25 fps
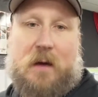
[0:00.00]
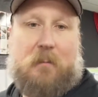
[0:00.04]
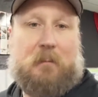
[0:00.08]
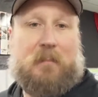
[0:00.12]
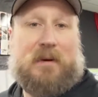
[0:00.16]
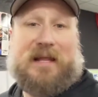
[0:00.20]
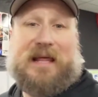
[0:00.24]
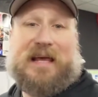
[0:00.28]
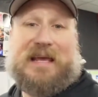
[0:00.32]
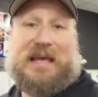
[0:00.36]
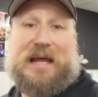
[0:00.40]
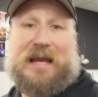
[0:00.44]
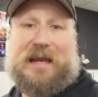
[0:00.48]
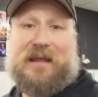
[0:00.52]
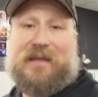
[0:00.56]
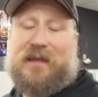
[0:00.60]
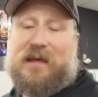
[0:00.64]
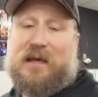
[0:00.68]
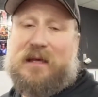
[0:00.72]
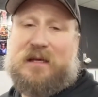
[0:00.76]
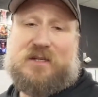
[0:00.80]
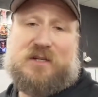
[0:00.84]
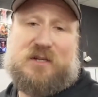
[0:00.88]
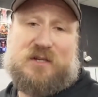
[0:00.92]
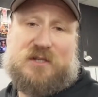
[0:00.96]
But like
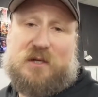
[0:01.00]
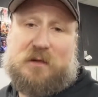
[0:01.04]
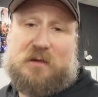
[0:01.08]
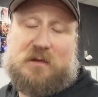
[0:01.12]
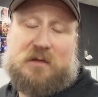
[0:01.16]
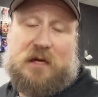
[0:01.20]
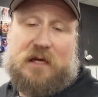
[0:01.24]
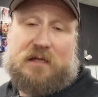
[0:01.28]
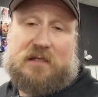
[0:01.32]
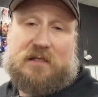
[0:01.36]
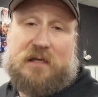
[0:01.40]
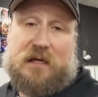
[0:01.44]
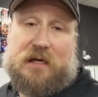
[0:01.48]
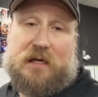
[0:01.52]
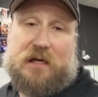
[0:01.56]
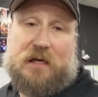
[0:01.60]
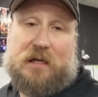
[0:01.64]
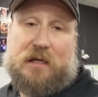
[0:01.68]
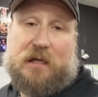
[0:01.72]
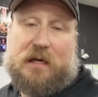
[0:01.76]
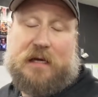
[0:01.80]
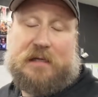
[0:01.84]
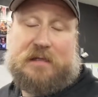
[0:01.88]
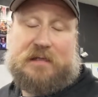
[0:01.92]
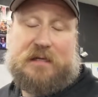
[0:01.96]
anything, it's just,
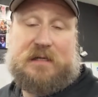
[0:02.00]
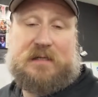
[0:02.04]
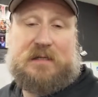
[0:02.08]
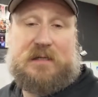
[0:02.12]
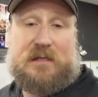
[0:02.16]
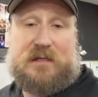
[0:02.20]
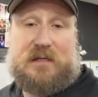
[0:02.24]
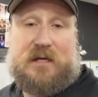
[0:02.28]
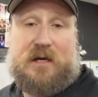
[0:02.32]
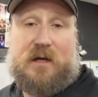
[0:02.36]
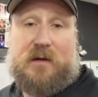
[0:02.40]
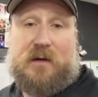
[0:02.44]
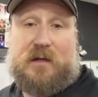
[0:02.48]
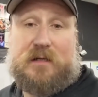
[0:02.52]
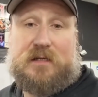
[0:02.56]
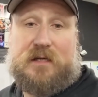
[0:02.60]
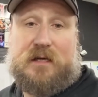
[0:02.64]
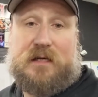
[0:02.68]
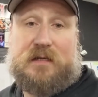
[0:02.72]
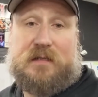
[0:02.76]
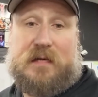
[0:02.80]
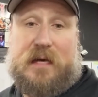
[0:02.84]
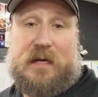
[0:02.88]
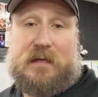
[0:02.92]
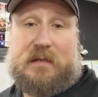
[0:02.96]
like I said, it's a skill that's
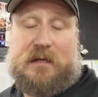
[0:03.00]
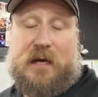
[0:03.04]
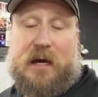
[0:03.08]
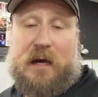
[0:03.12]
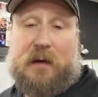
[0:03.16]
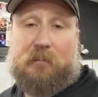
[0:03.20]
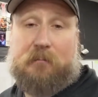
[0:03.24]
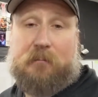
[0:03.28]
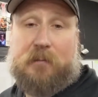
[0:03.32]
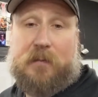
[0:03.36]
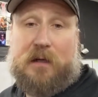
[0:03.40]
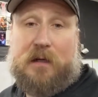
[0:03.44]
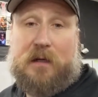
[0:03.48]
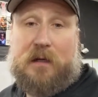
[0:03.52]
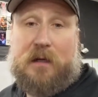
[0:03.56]
going to take time.